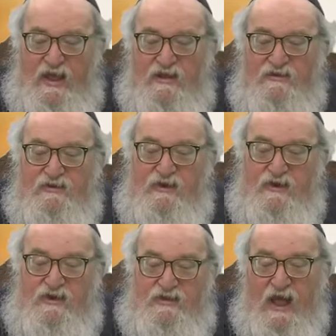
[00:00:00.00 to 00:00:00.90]
And
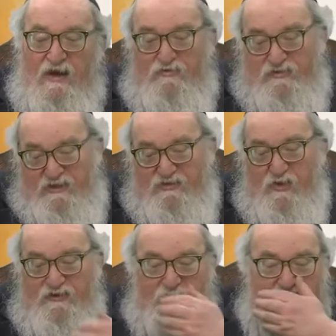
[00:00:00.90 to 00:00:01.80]
now, then the
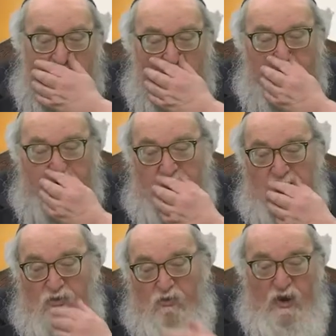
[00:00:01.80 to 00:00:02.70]
question becomes
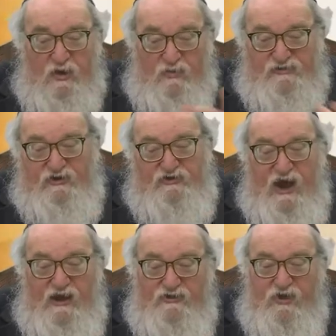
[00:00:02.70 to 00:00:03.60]
well, was the
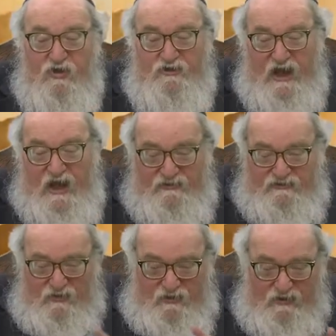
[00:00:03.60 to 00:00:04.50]
child called God?
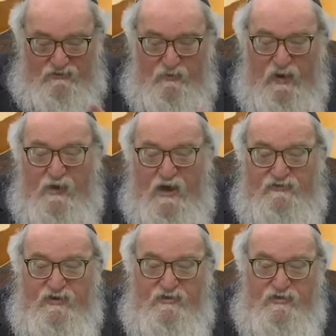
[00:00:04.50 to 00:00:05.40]
So here's the way
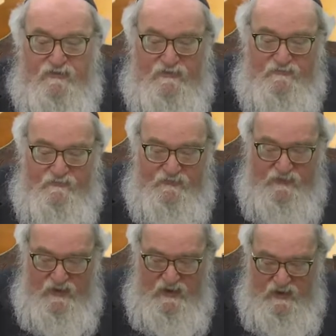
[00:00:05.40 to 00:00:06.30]
Rashi learns
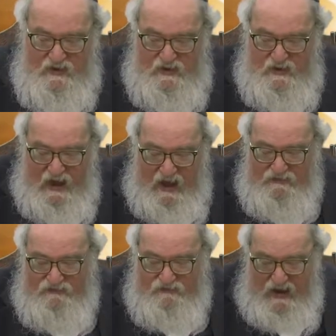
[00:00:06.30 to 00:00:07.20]

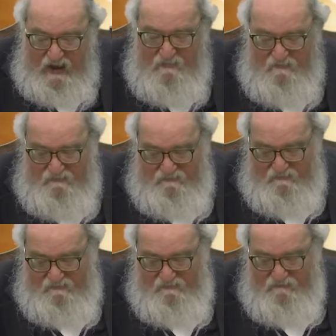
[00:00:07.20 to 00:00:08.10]
Hashem,
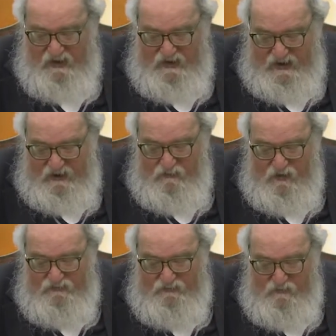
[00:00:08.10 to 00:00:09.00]

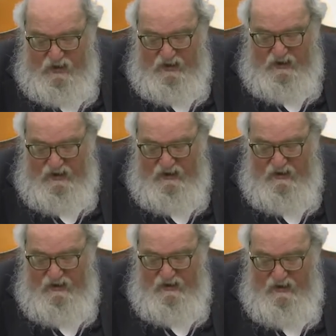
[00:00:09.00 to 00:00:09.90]
Vayikra Shemai,
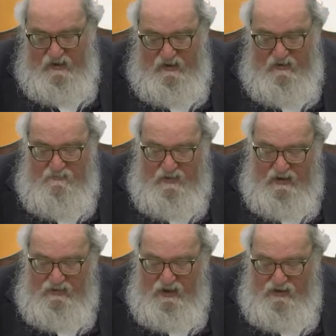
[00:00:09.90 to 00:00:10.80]

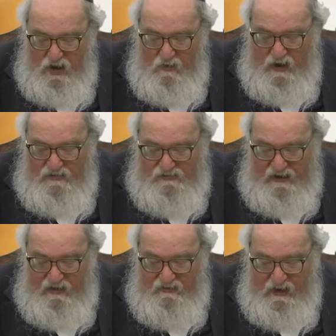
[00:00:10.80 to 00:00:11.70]
Pela Yoetz
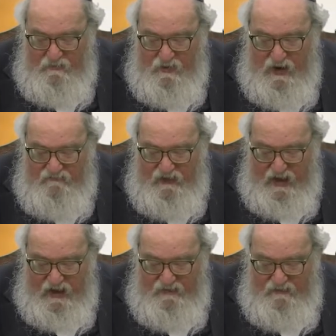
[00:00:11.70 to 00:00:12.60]
Kel gibur
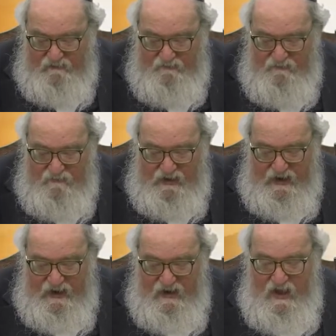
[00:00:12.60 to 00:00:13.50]
Aviad,
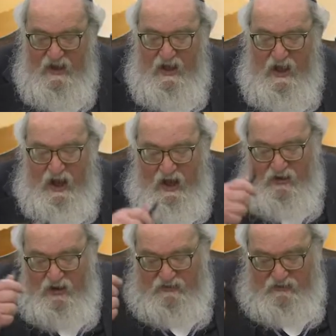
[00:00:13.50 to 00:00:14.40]
meaning
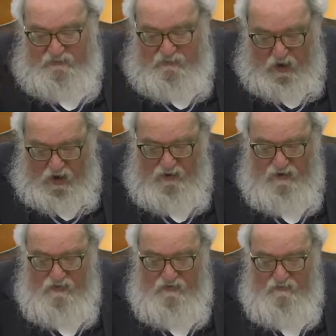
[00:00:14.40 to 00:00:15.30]
HaKadosh Baruch
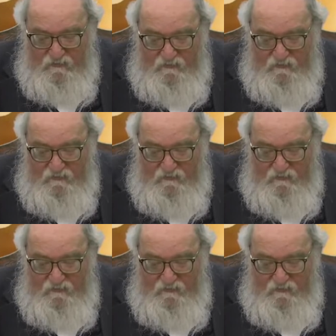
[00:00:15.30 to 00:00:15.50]
Hu,